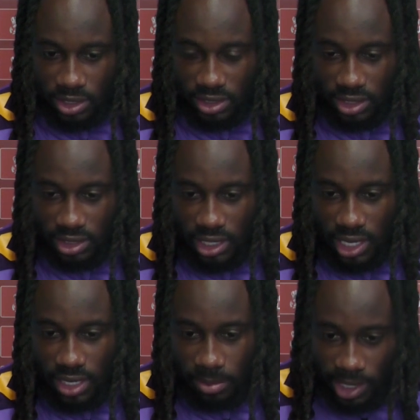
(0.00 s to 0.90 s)
as they say,
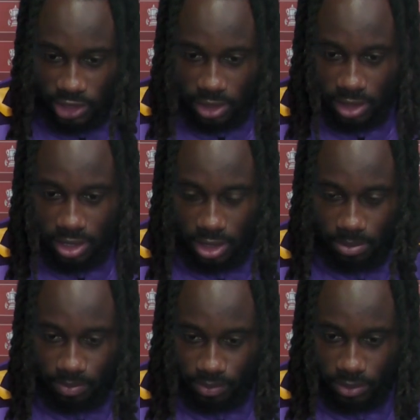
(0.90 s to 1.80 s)
like the magic of the cup,